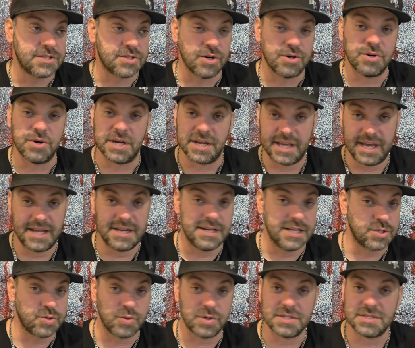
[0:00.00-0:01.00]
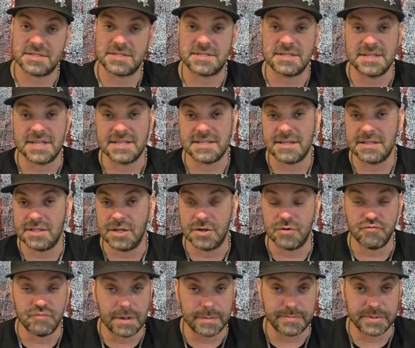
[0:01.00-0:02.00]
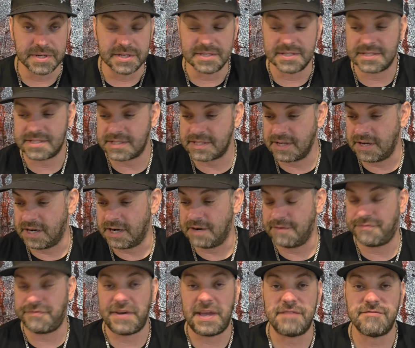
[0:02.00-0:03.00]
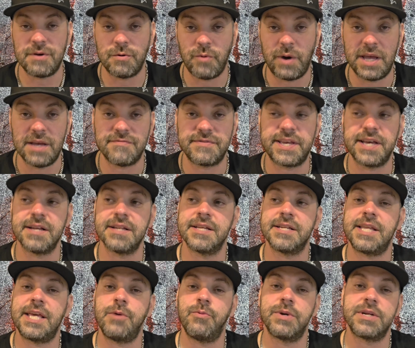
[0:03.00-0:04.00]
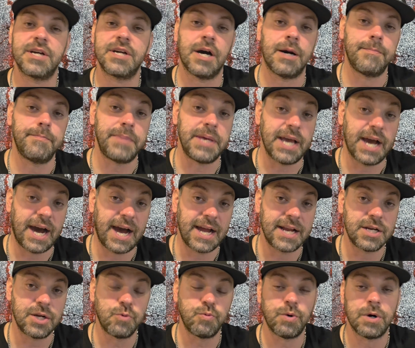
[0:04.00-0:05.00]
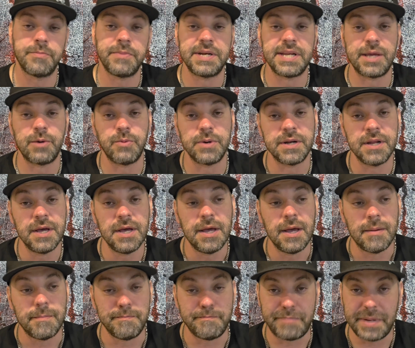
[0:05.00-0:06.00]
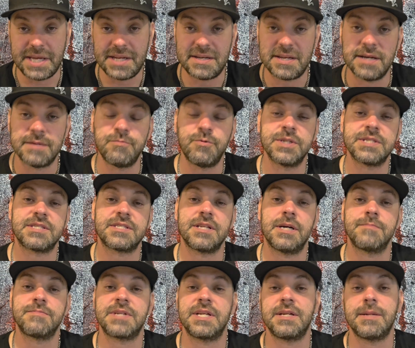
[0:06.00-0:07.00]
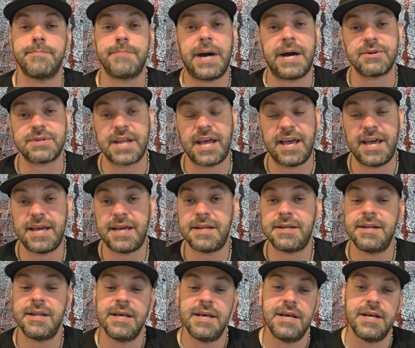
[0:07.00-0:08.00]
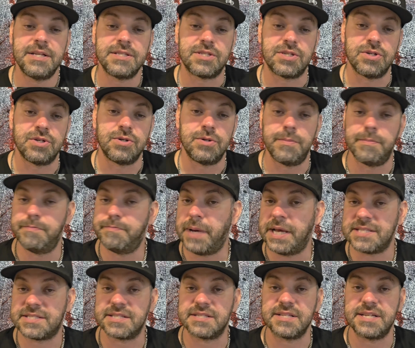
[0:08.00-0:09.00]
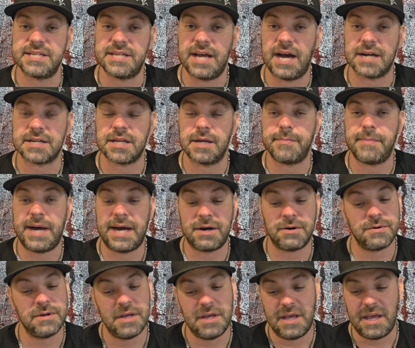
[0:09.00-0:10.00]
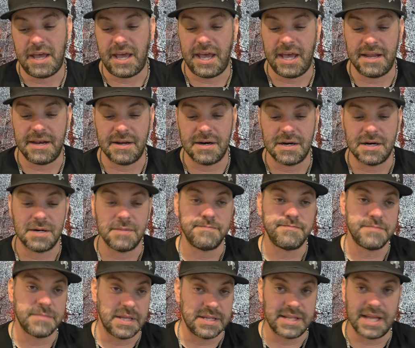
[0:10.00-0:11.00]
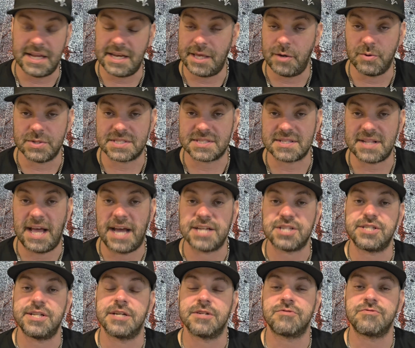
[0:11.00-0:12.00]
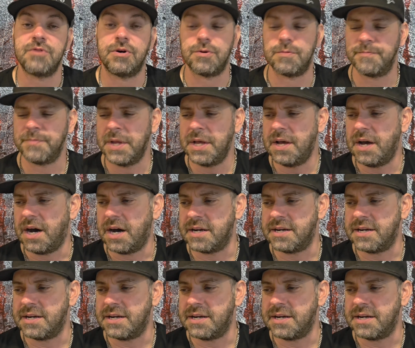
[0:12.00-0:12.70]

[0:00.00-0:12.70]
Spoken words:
So again, this was the Ripper's favorite way of killing. He would come behind a woman, he would beat them with something about the head to basically knock them out, and then he would slash their throat.